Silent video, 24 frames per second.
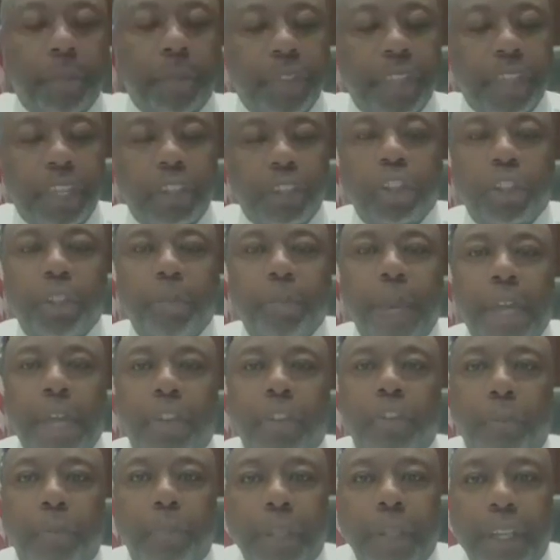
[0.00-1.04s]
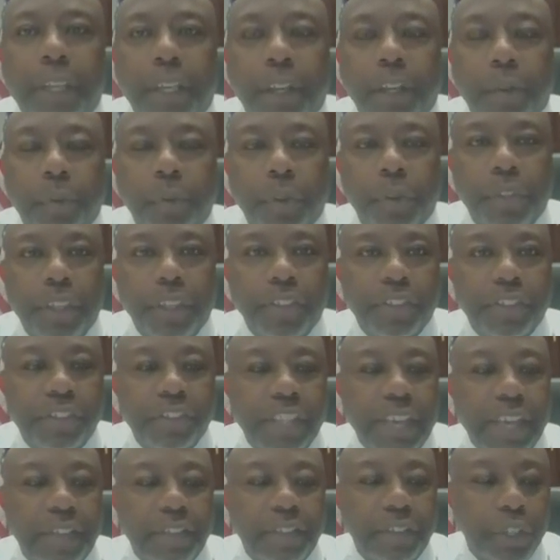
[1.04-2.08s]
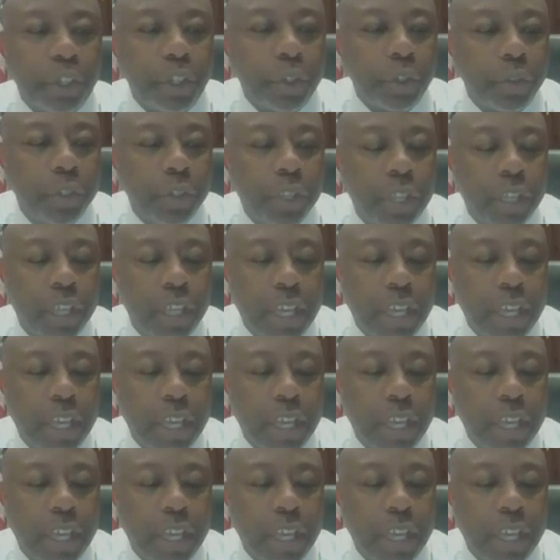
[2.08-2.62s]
you to the panel for being here with us this afternoon.